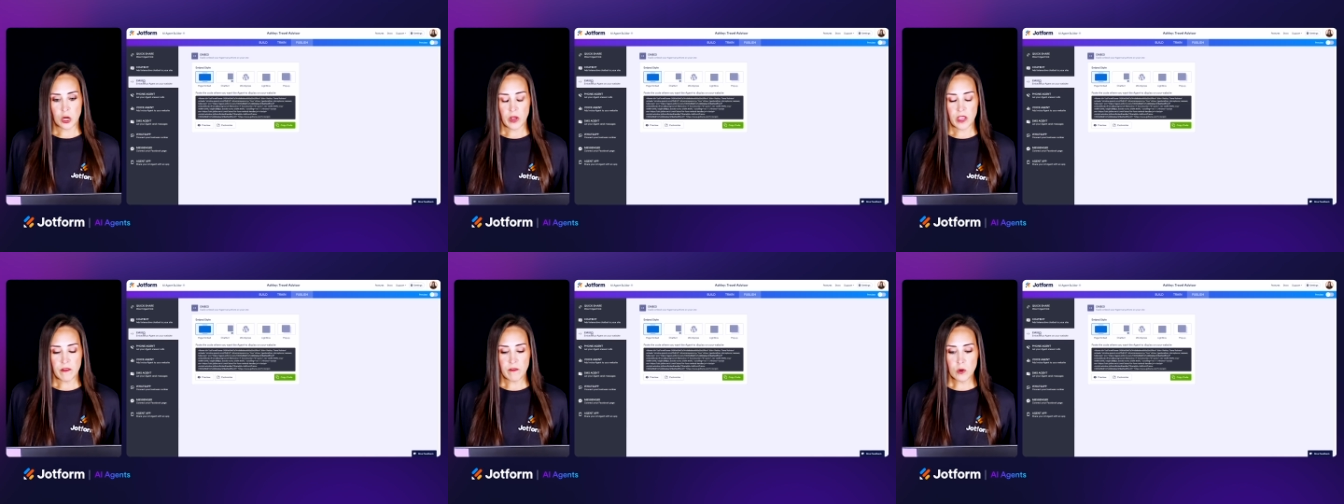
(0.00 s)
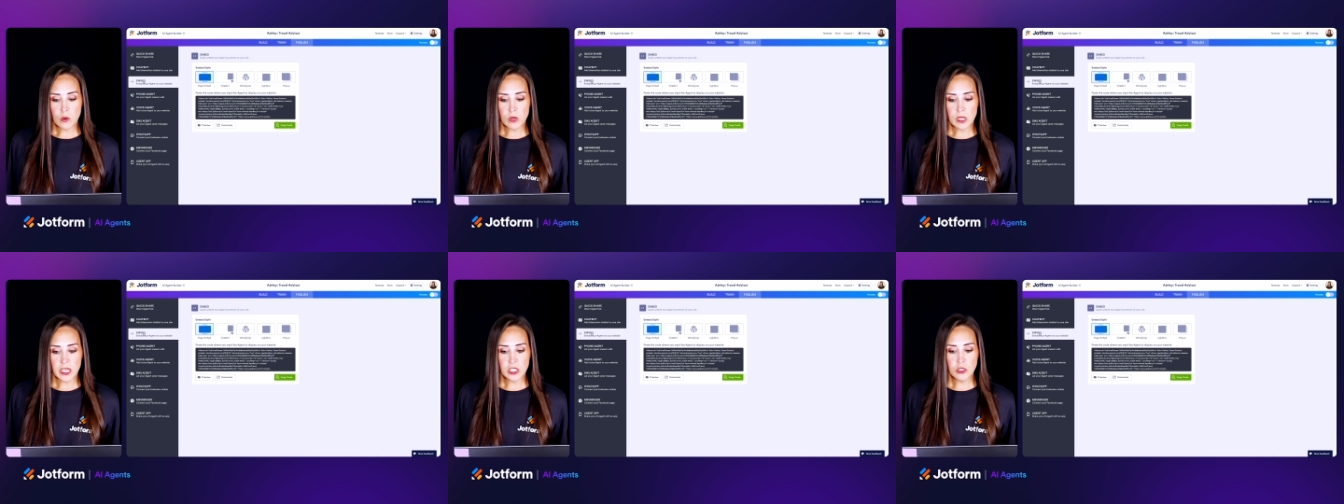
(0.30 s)
So
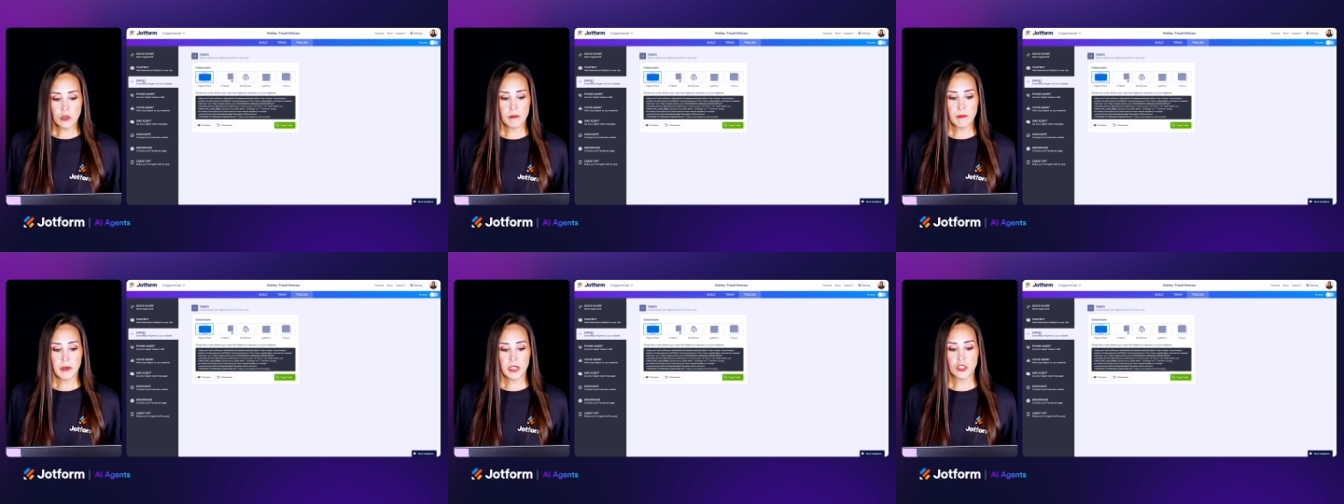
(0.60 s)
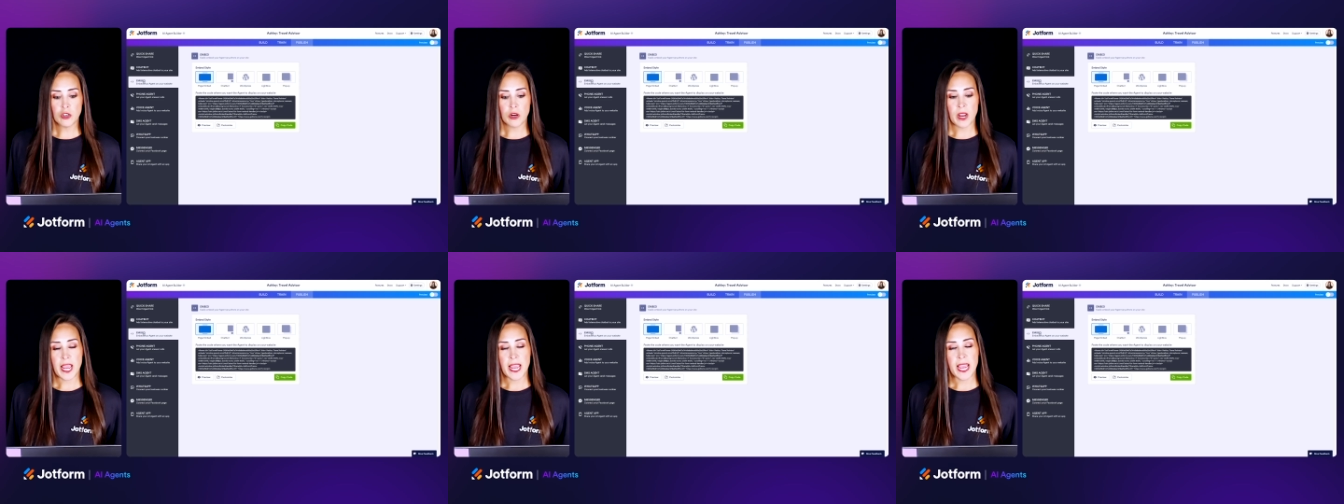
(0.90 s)
if you would like to
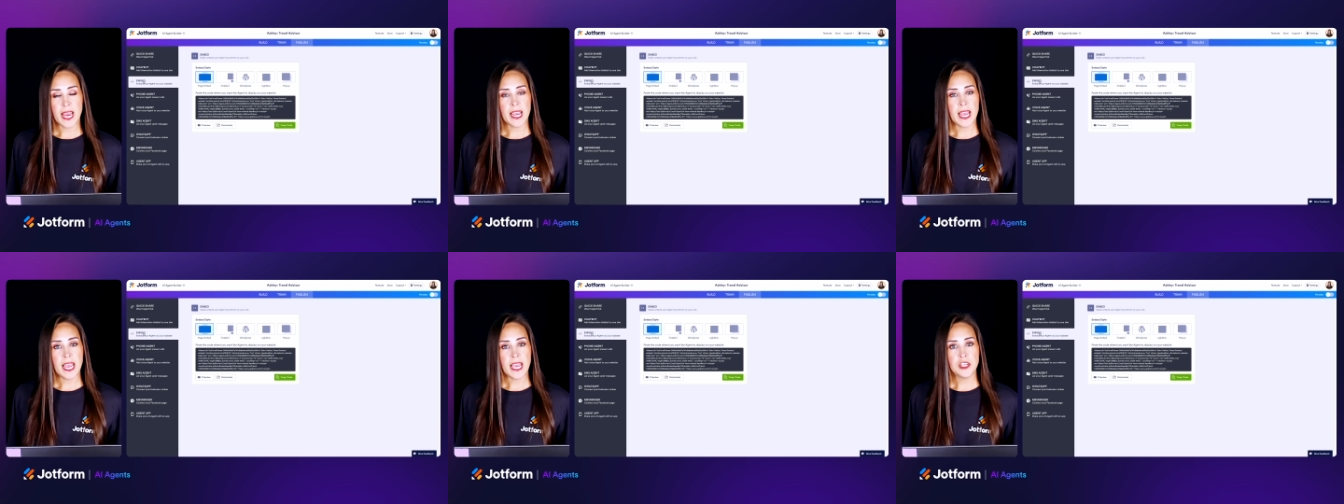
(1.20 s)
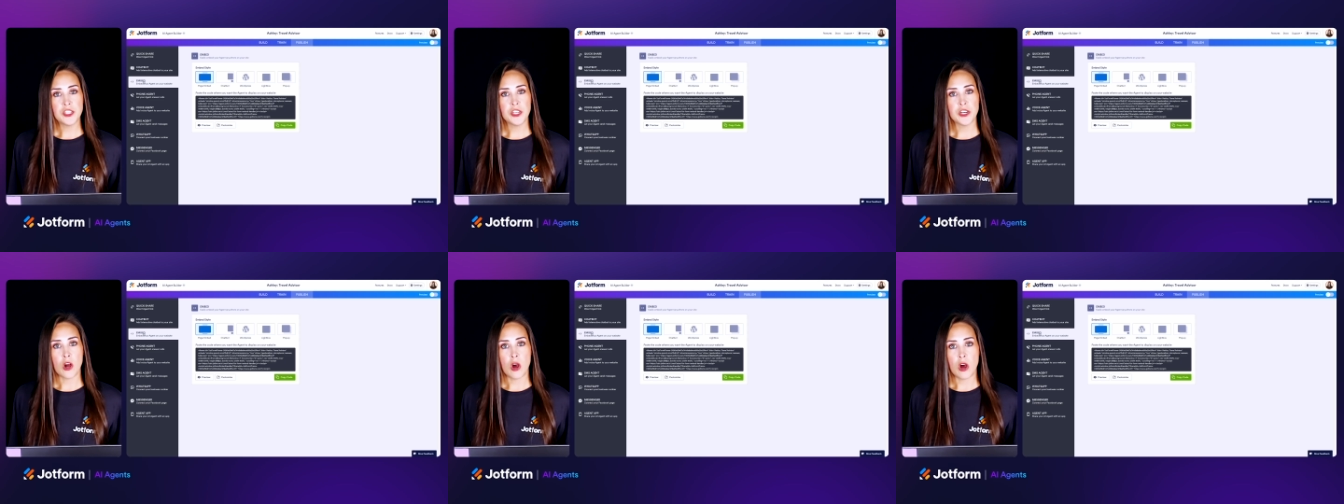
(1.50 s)
embed your AI
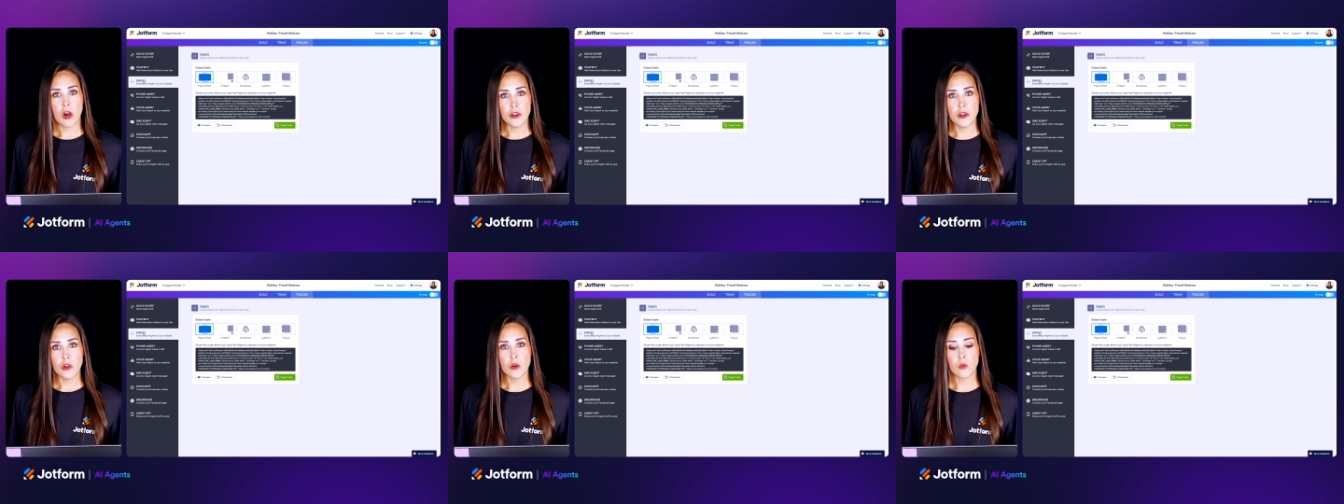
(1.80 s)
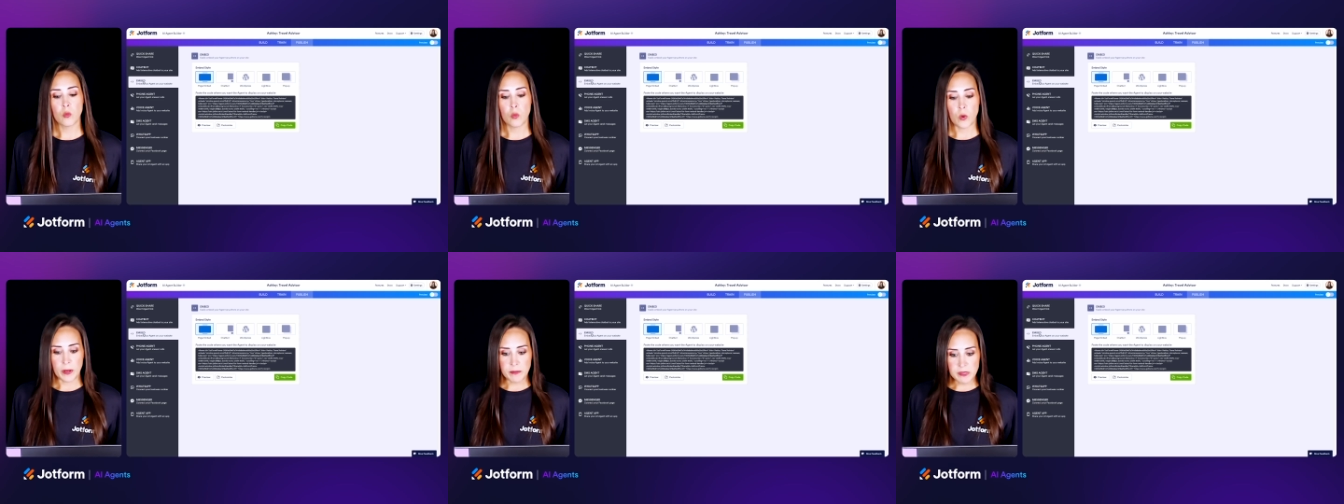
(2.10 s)
agent on
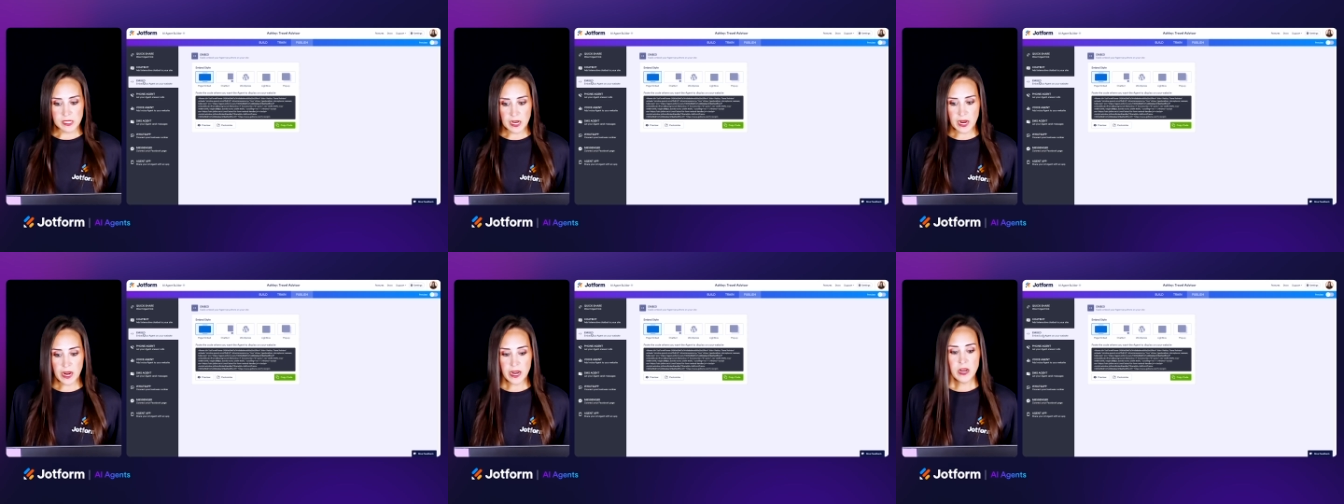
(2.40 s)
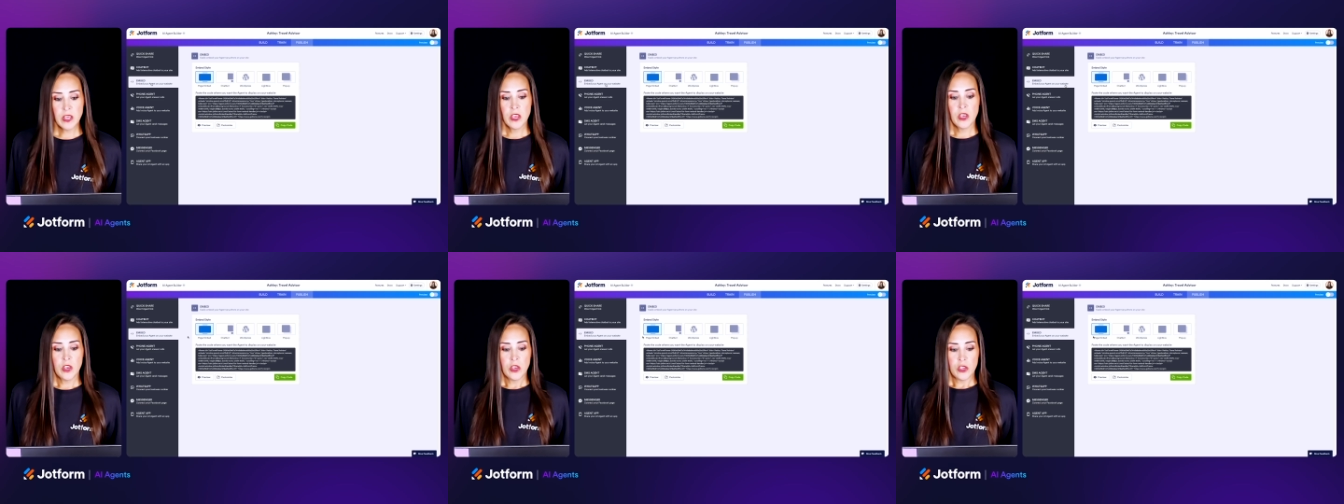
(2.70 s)
your
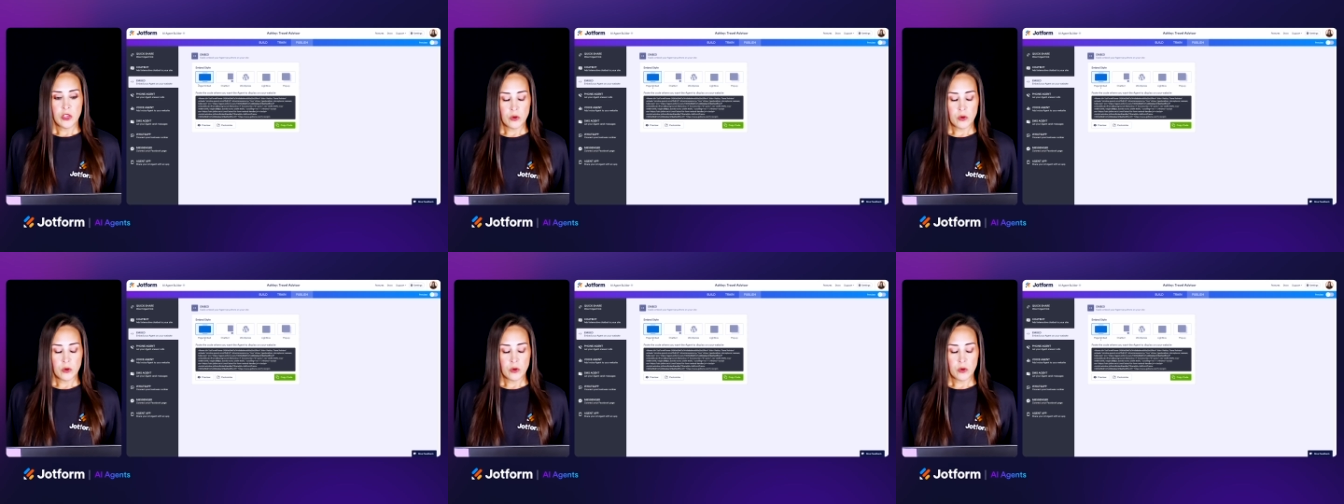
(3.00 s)
website,